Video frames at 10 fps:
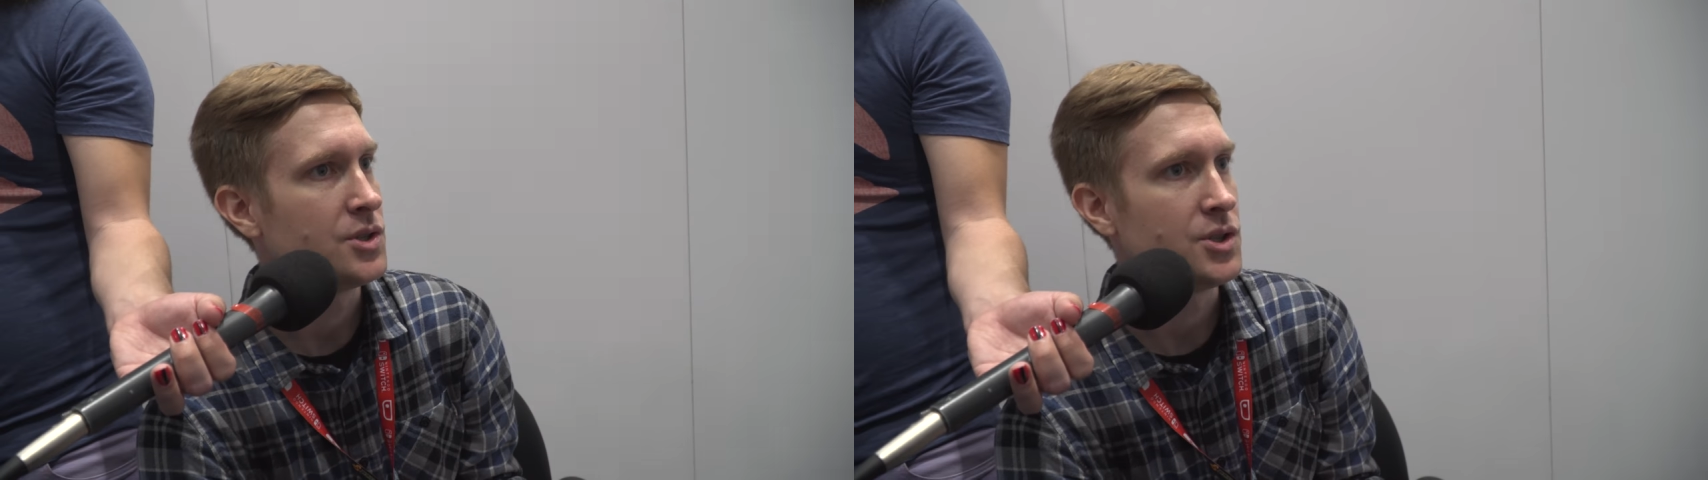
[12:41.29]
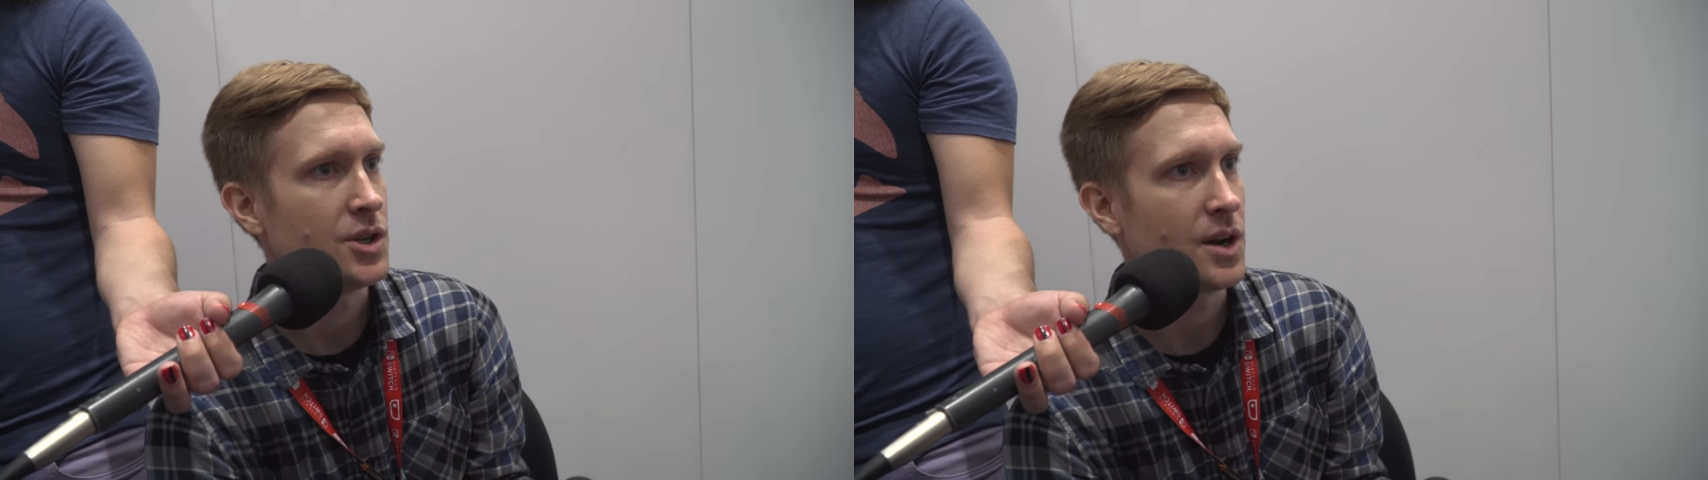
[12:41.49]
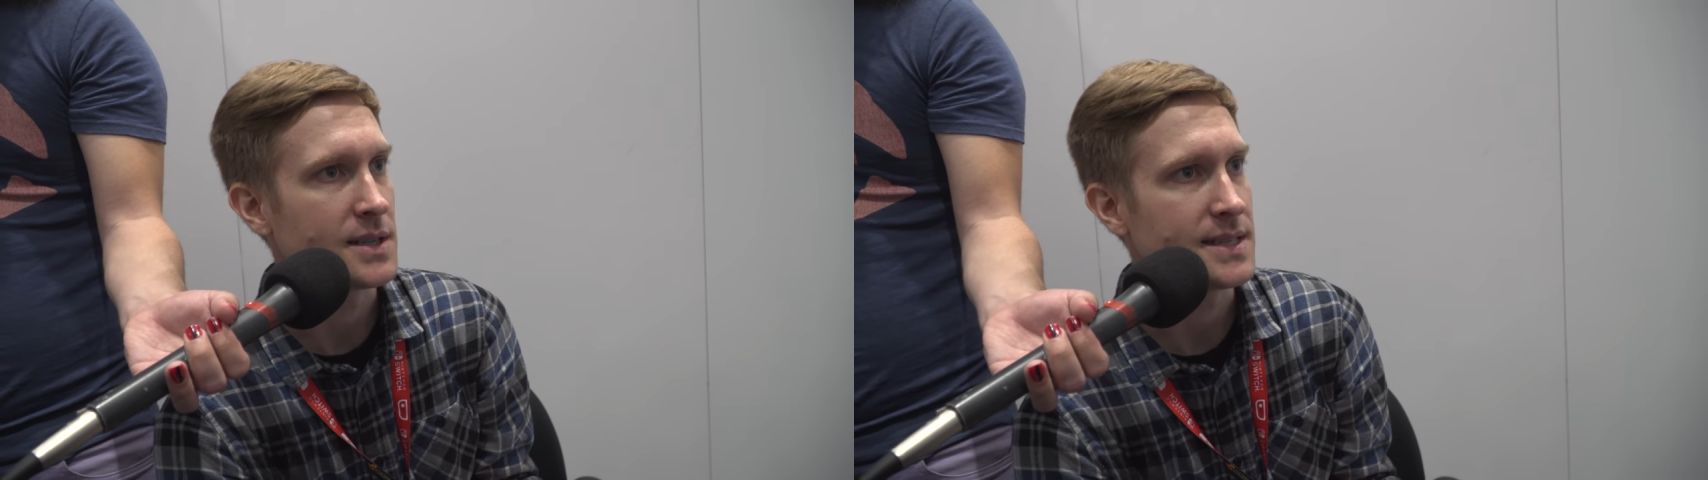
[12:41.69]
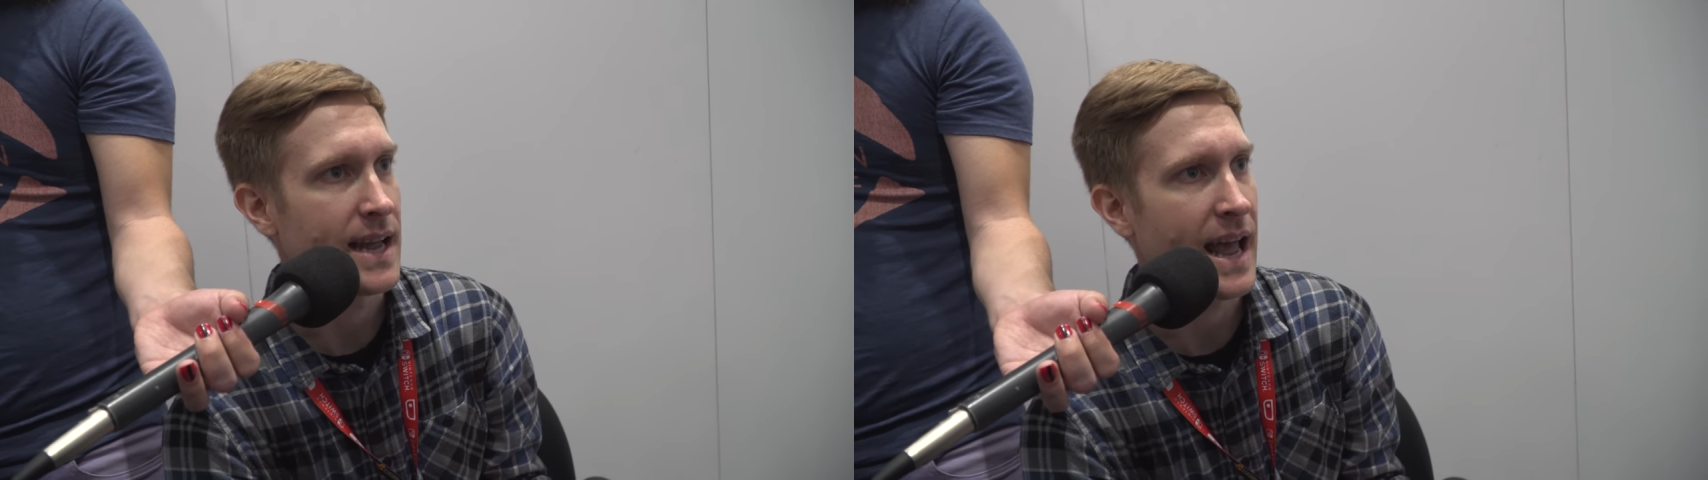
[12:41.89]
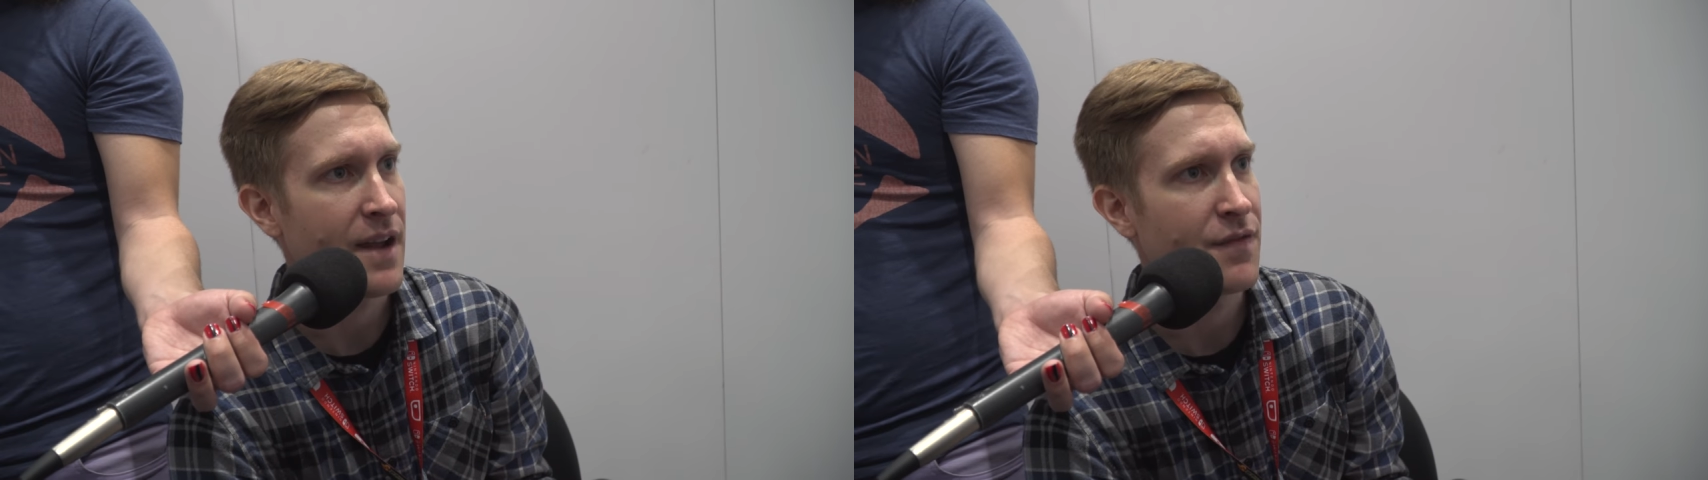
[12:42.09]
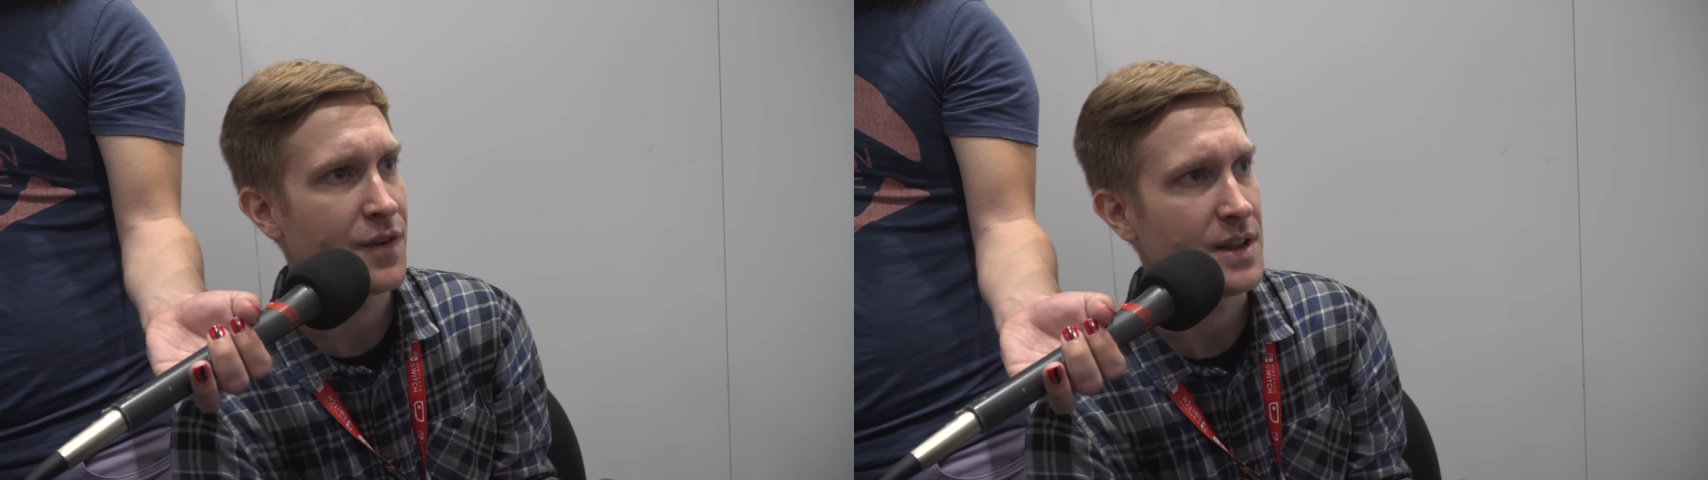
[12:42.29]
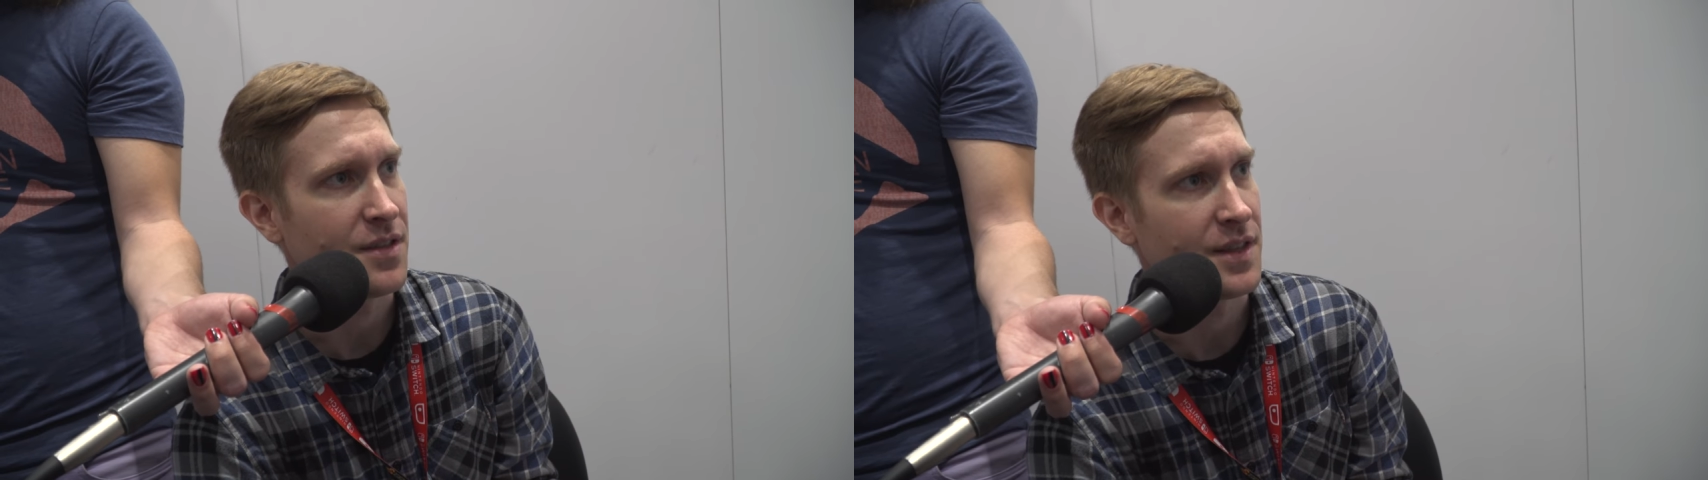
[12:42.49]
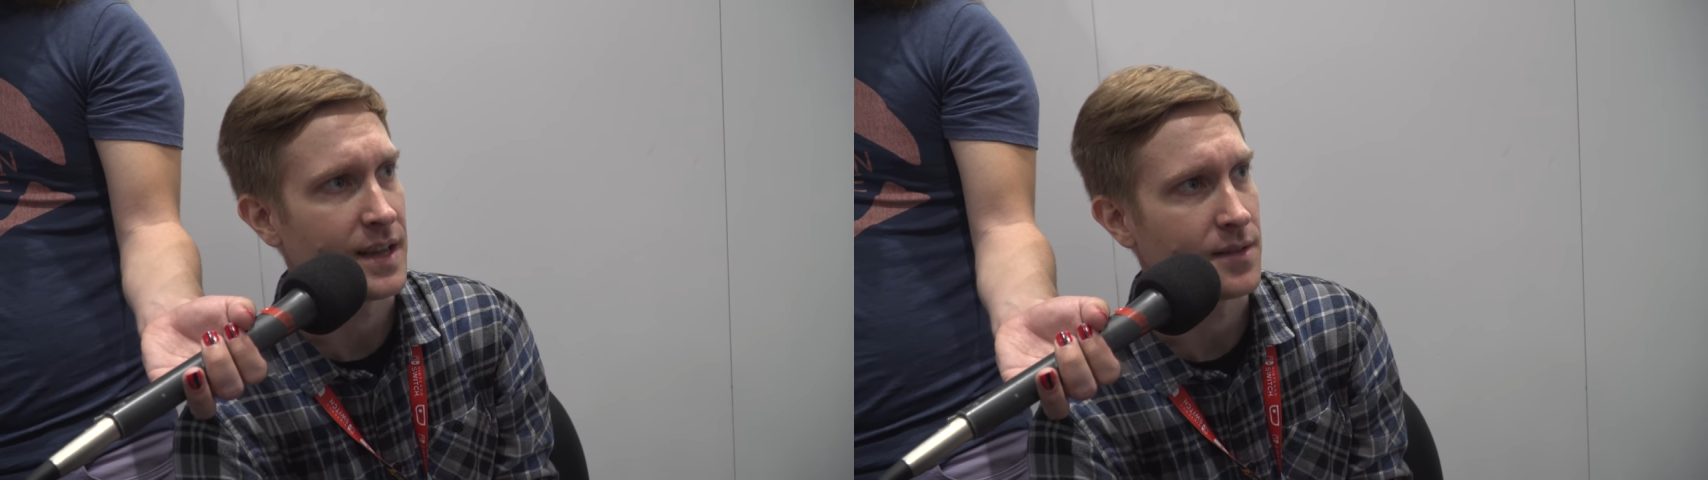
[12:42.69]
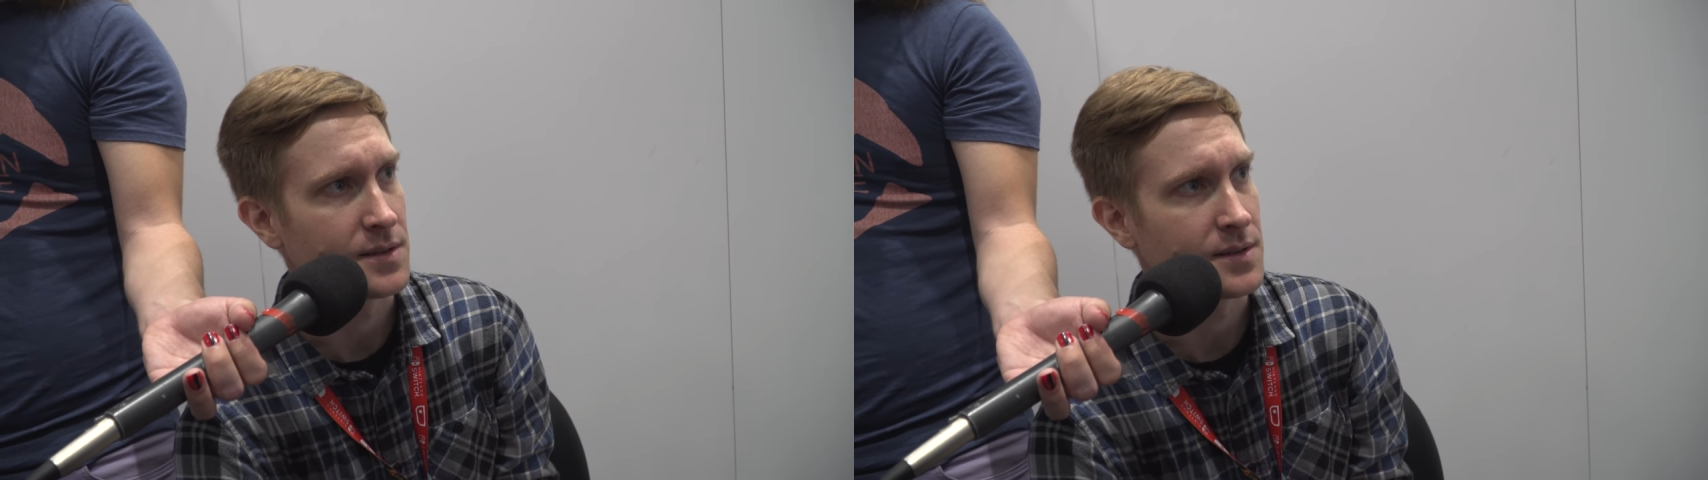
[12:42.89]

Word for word: just everything.